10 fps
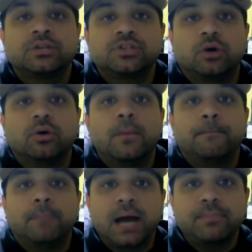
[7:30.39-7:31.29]
So,
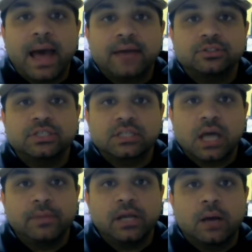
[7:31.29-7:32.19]
mod battles is
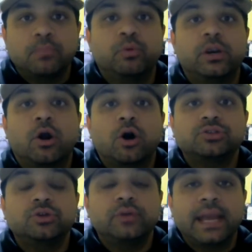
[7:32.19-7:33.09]
coming up. We are
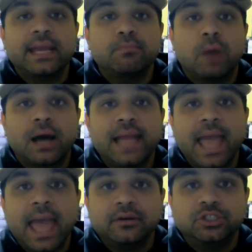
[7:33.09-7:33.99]
also getting mod
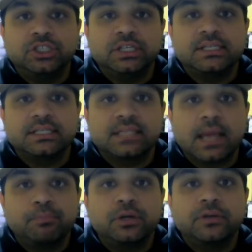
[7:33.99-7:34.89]
energy
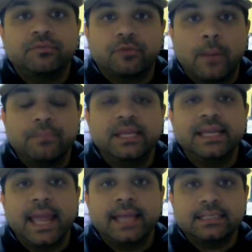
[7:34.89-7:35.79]
separate from the
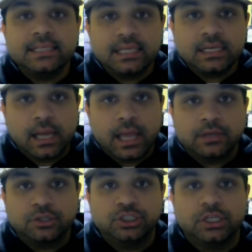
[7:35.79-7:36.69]
cantina
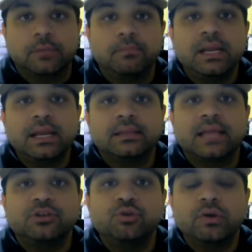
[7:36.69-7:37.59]
energy, meaning
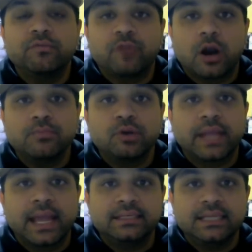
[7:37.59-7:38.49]
that you can farm your
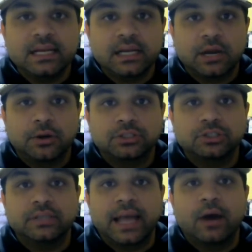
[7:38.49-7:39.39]
cantina
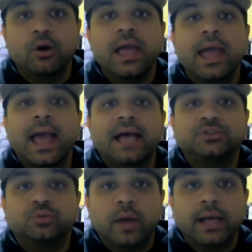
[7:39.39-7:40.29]
characters now
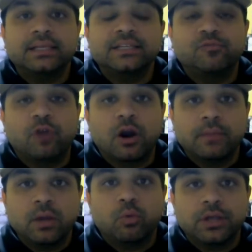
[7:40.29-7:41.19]
as well as
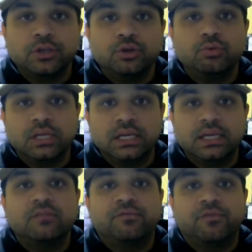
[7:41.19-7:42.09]
farming what you
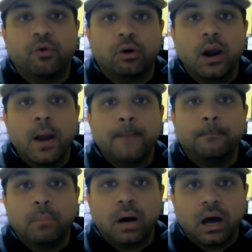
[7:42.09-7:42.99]
need for
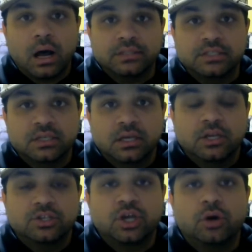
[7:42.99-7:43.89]
mods.
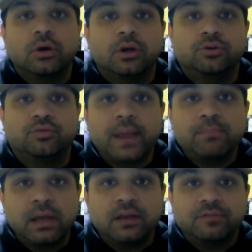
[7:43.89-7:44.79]
So,
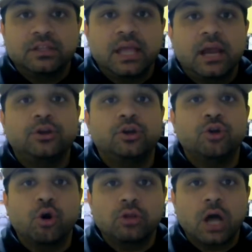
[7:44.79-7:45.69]
great benefit there. You're
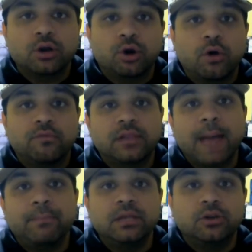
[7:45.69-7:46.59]
no longer
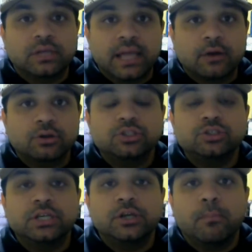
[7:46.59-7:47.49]
overlapping your
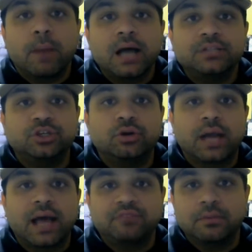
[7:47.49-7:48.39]
characters and your mods. You
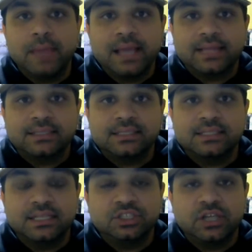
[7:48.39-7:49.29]
don't have to make that
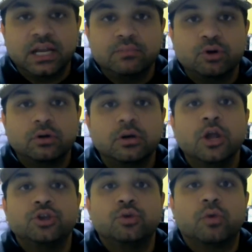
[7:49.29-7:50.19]
decision anymore.
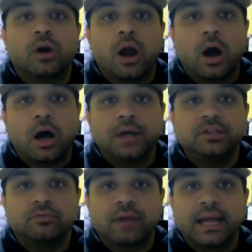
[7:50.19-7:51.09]
You are on
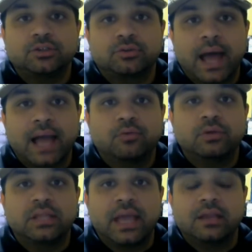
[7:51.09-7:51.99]
the right track
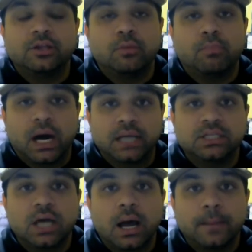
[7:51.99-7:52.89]
with getting your
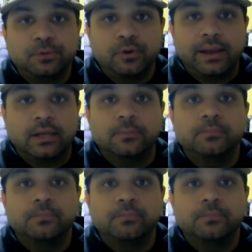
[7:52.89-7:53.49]
mods upgraded.